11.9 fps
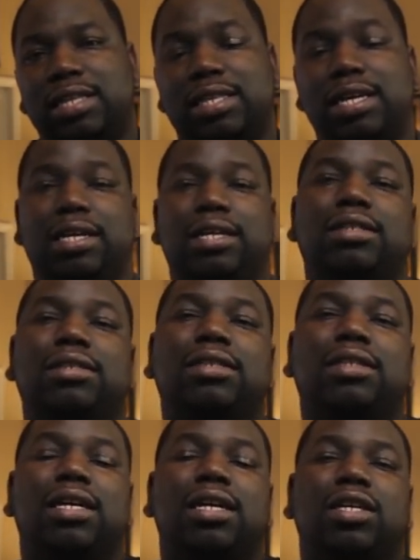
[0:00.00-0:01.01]

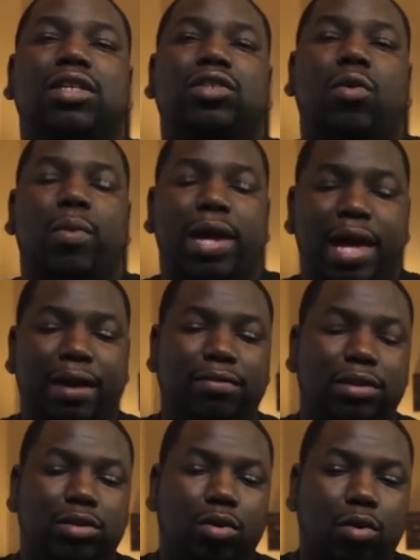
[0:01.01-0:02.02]
things. So we
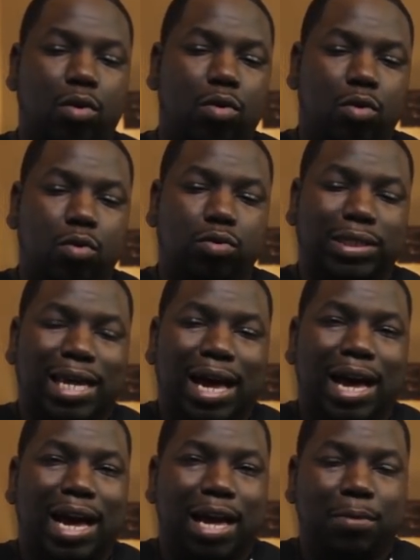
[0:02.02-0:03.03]
have this whole
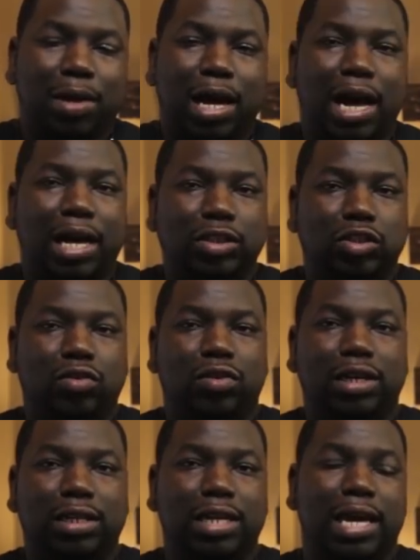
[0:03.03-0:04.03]
time
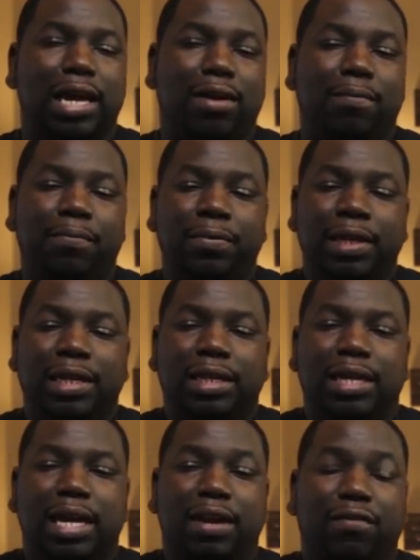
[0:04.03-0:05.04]
construct now
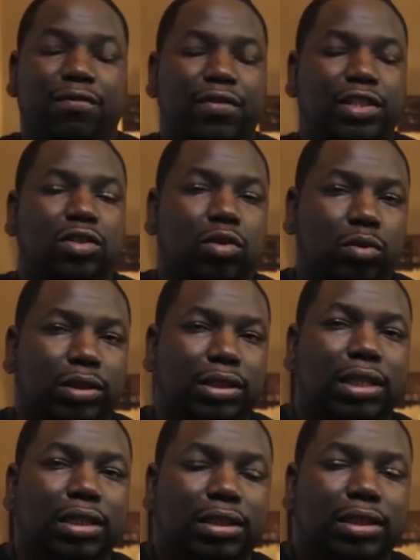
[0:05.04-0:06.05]
in a physical
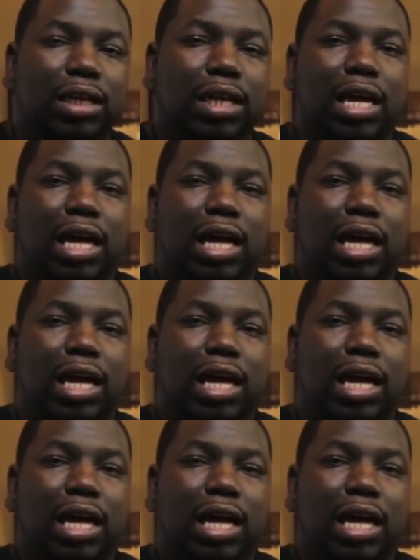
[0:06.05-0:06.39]
sense,